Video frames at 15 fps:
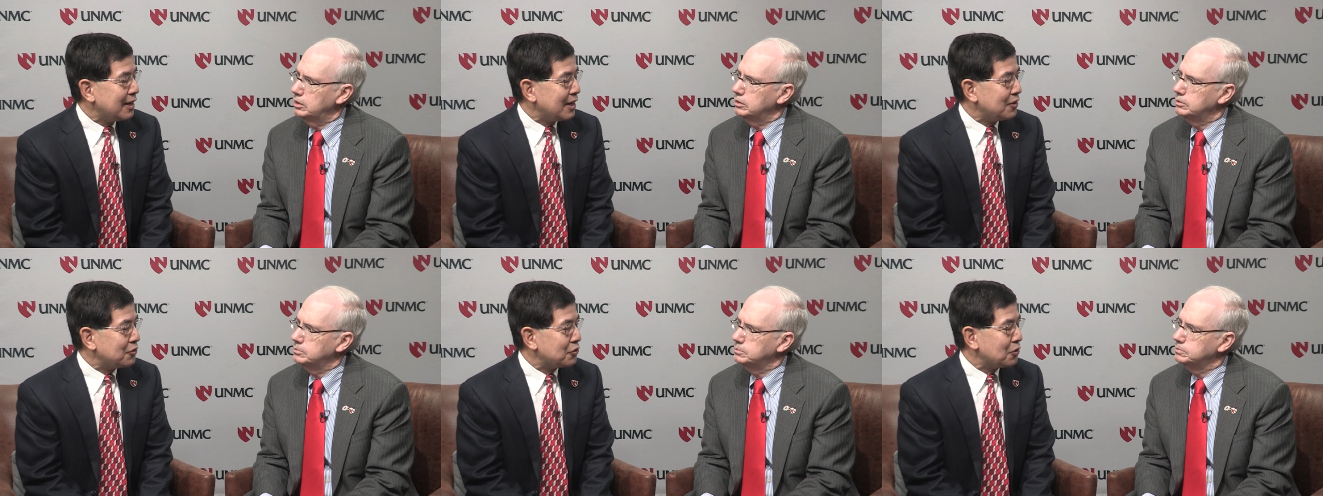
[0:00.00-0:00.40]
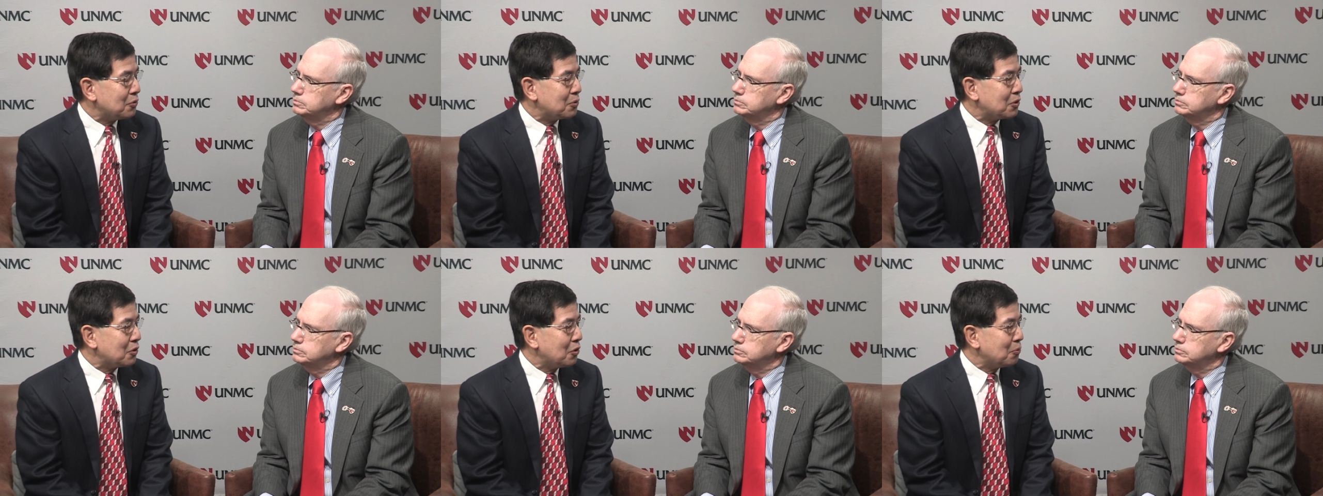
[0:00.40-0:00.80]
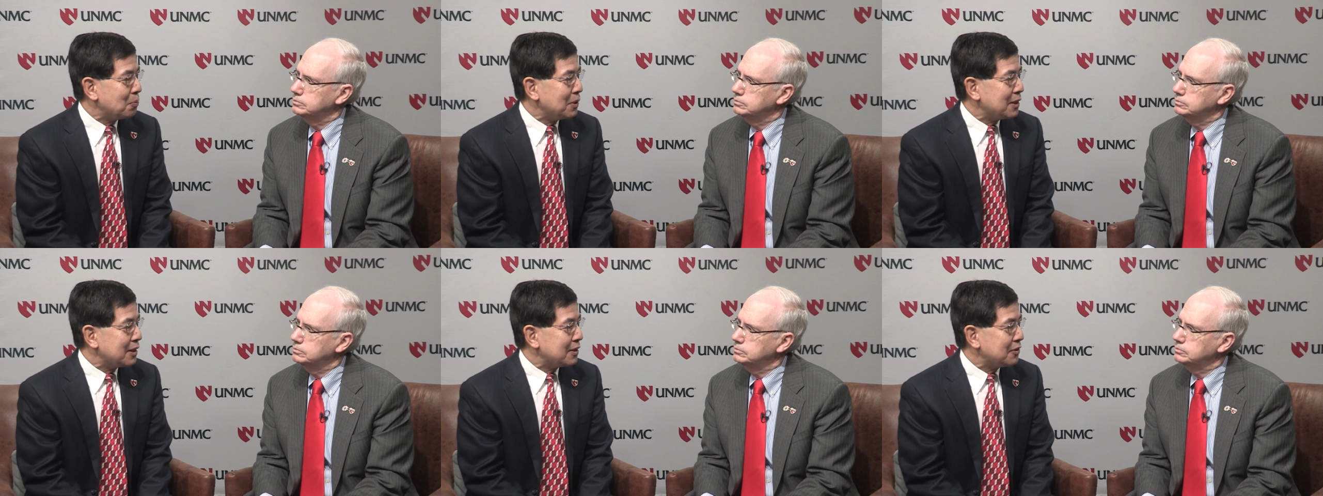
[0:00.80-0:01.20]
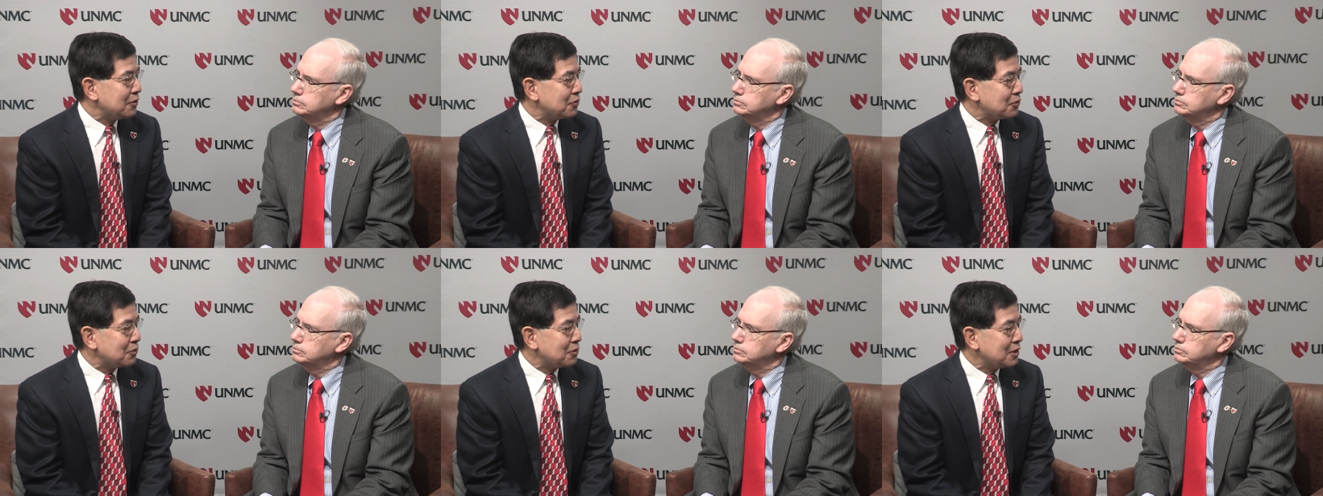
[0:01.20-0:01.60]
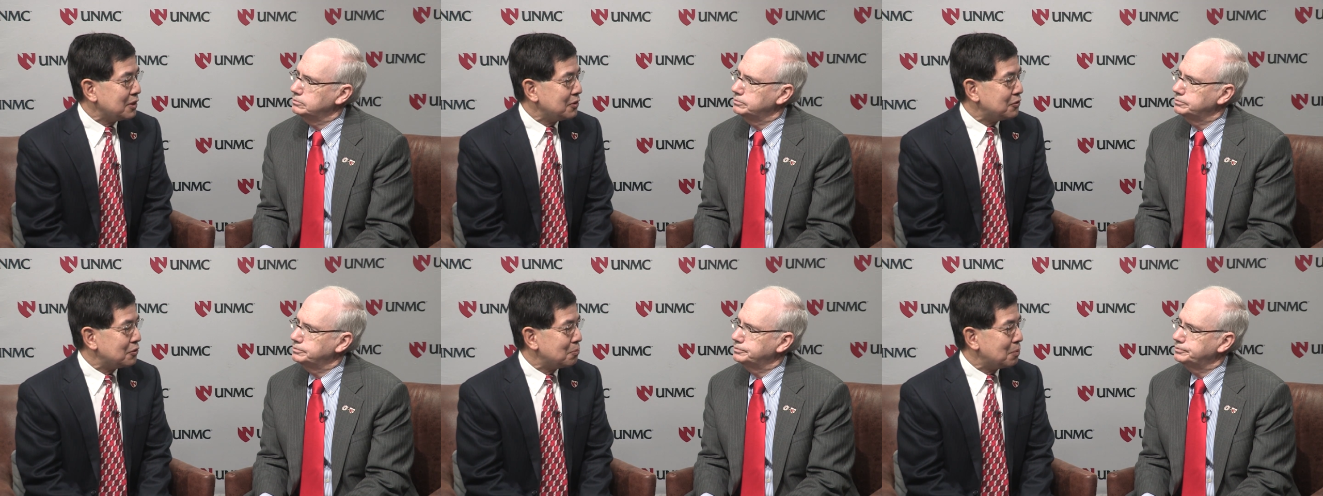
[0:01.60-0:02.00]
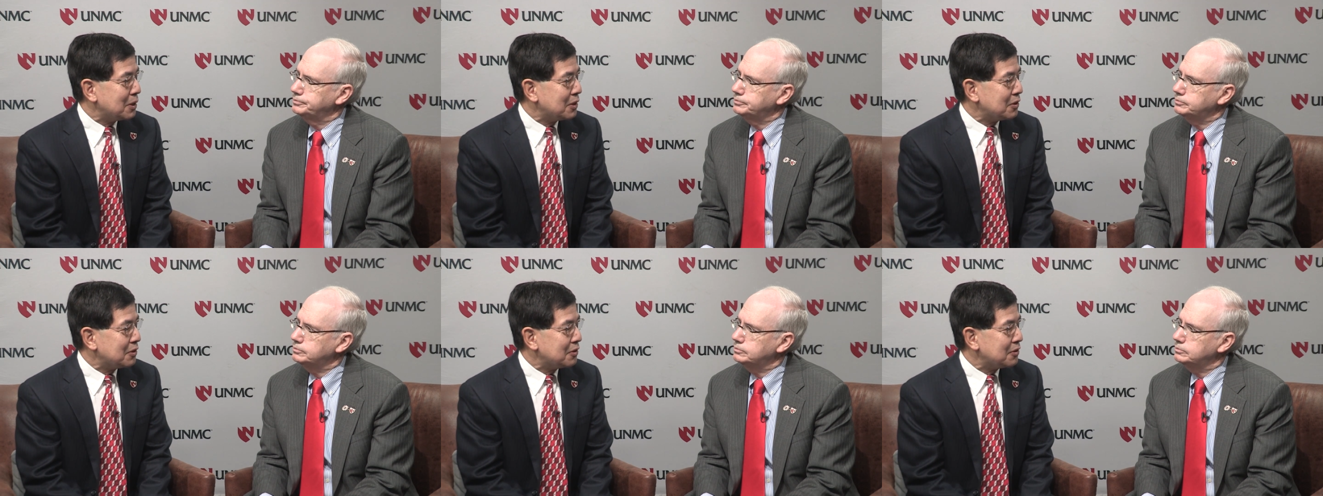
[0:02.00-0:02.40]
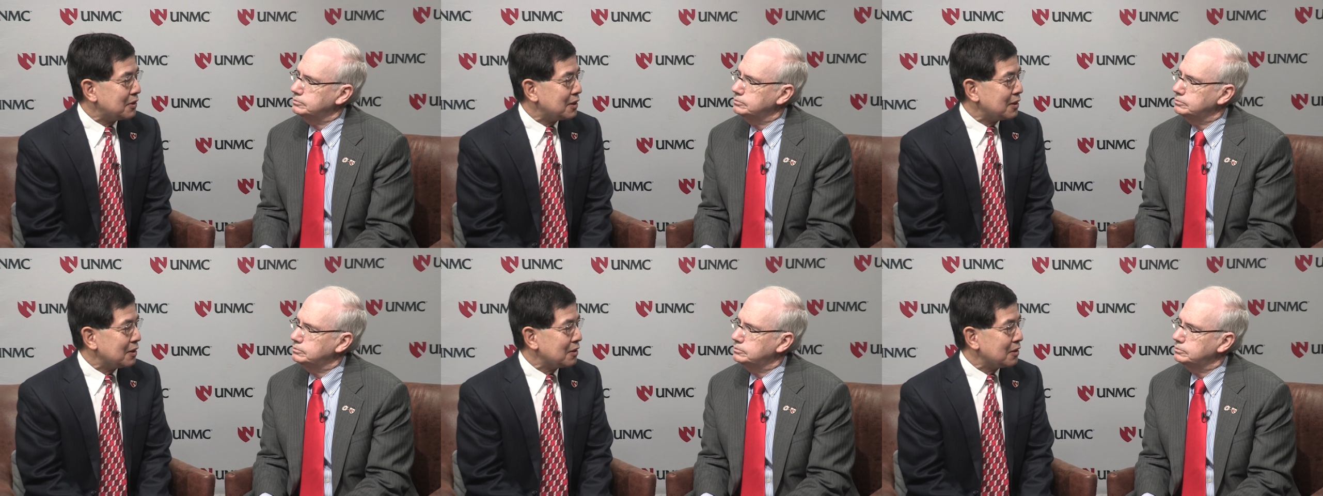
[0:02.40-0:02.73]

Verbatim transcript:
Speaker 1: And so we're hoping that this will lead to better uh,